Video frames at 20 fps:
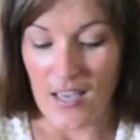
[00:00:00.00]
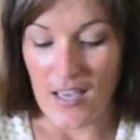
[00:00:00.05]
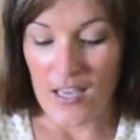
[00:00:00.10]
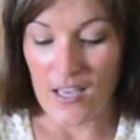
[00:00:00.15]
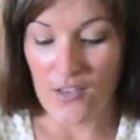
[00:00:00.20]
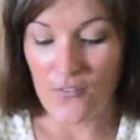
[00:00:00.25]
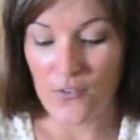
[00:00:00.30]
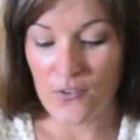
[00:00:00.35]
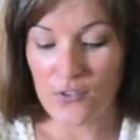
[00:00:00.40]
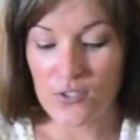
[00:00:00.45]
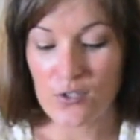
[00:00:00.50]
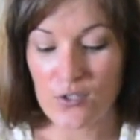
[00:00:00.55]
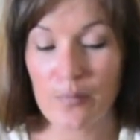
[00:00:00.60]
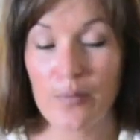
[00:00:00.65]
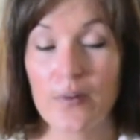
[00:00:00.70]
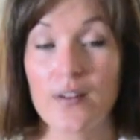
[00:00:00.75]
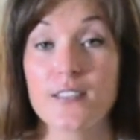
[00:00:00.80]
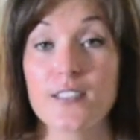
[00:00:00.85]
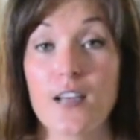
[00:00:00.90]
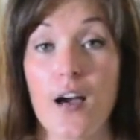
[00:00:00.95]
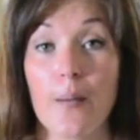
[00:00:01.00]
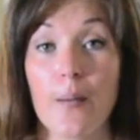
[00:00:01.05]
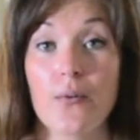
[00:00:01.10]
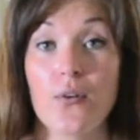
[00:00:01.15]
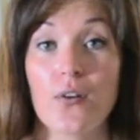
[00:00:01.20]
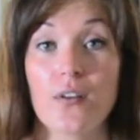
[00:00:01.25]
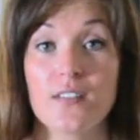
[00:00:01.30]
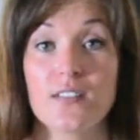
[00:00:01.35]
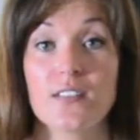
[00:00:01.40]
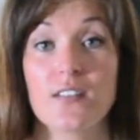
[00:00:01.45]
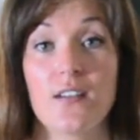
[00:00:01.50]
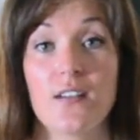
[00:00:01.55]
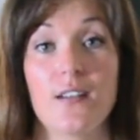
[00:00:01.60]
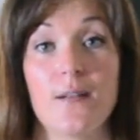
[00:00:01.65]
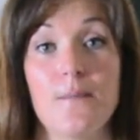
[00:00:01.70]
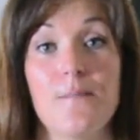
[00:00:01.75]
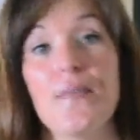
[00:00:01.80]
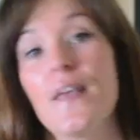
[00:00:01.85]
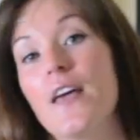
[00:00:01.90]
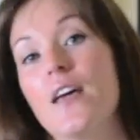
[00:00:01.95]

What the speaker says: If you do put a top crust on,